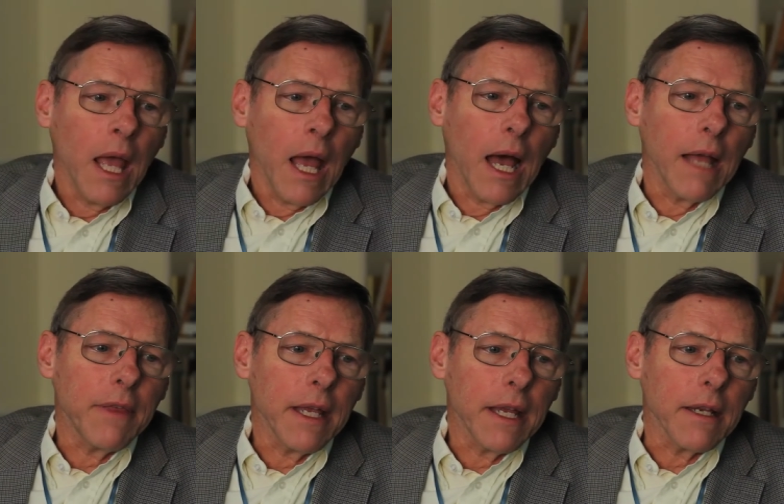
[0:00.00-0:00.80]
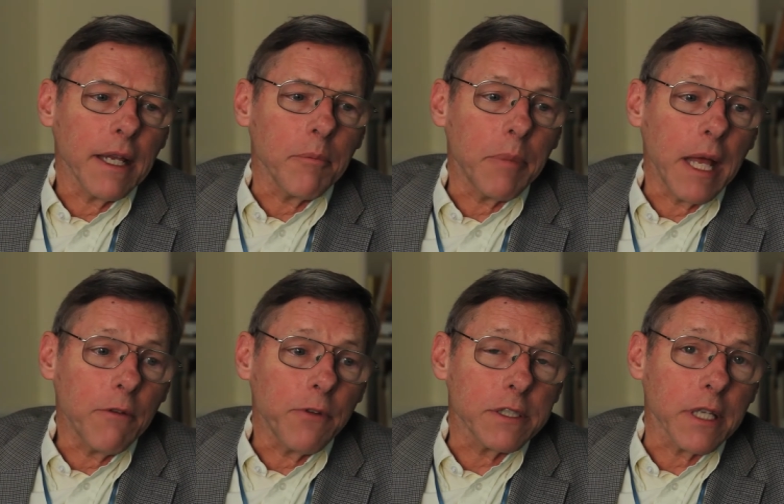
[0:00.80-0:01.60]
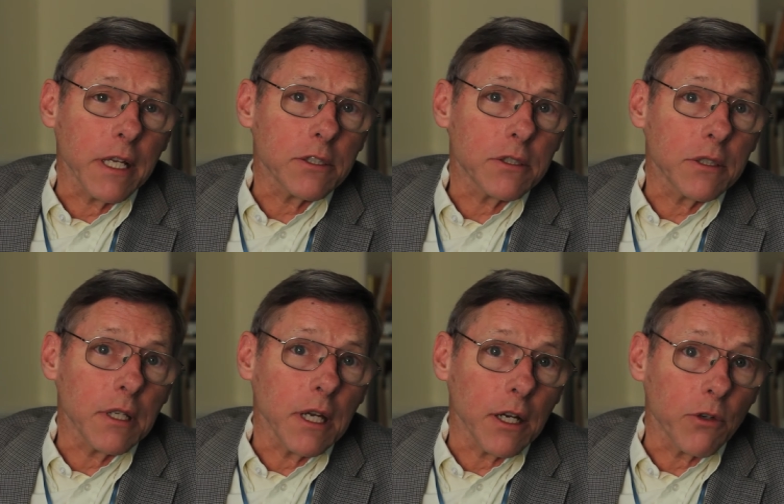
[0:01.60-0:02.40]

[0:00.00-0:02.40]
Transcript: I think it, it benefits us uh,